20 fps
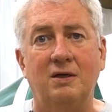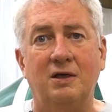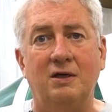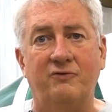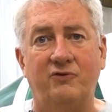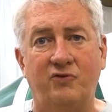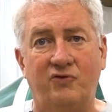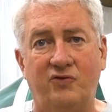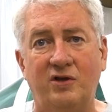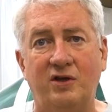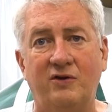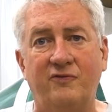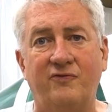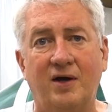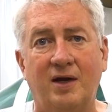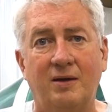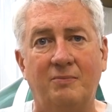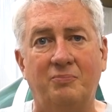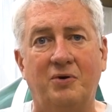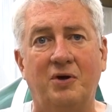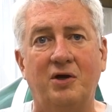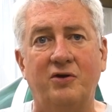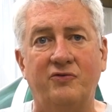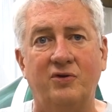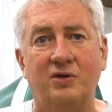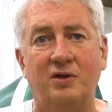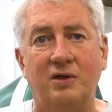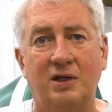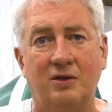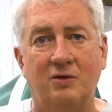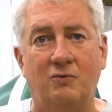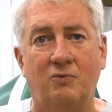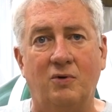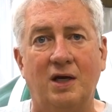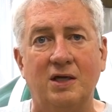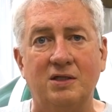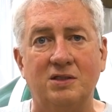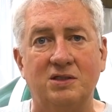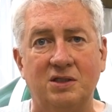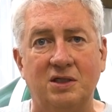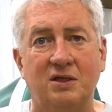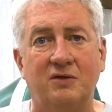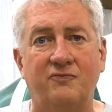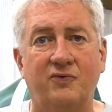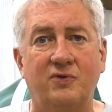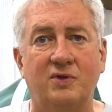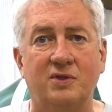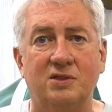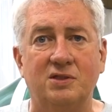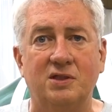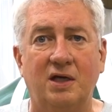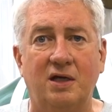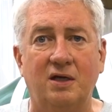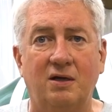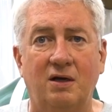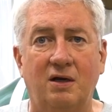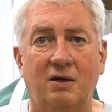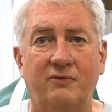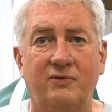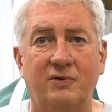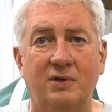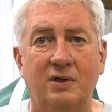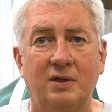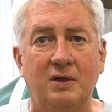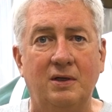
of a CFI present in the right seat for this takeoff.